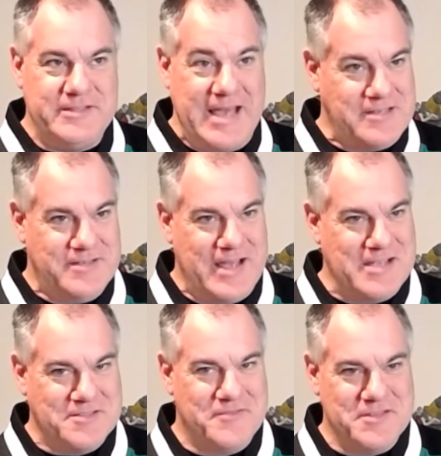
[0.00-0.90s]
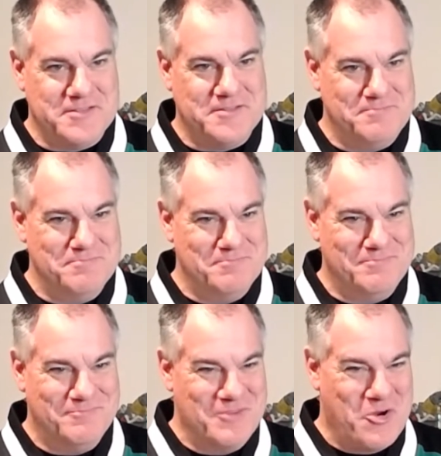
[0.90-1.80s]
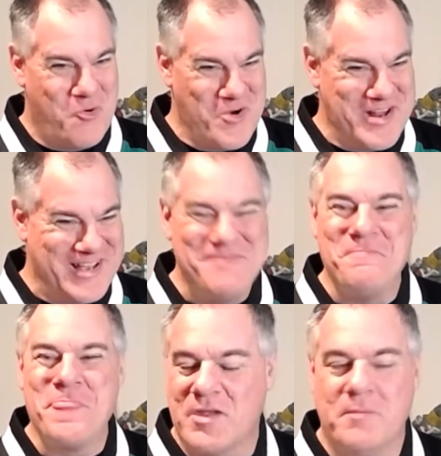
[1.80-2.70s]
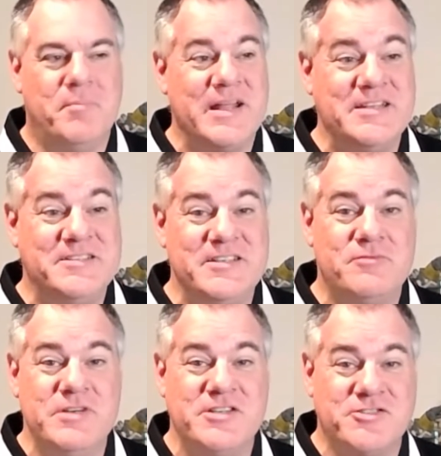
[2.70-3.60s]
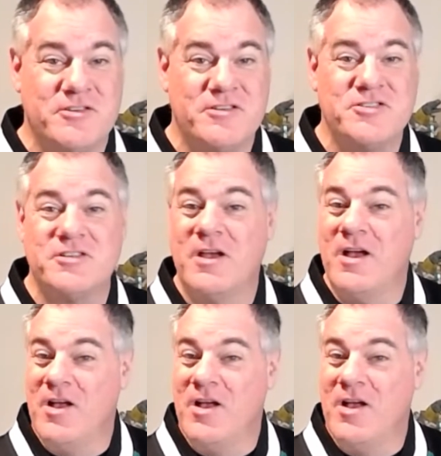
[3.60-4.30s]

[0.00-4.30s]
yet as of this recording, but I did research